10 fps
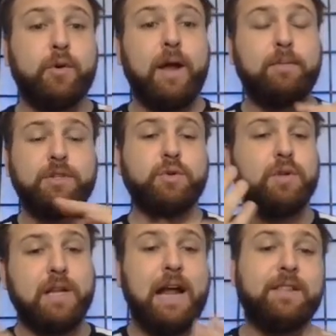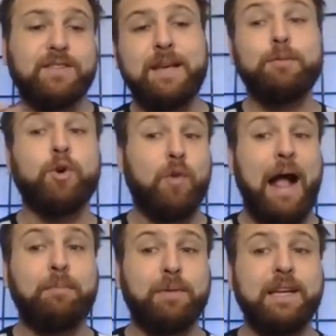You're able to do a lot of the same
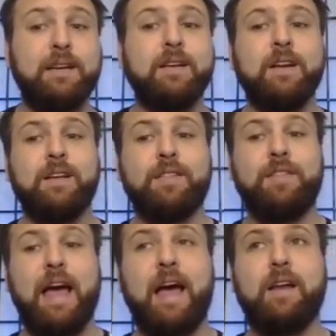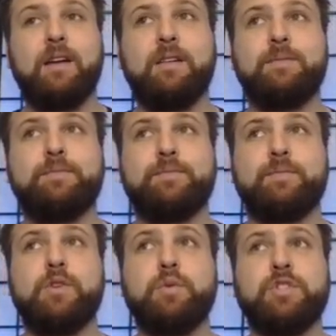grappling that
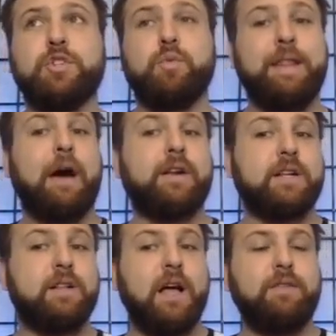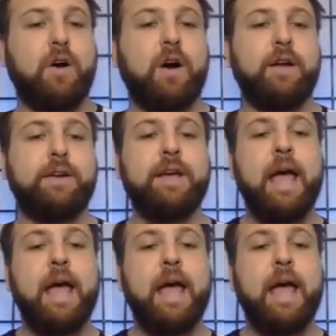you would do without a glove on.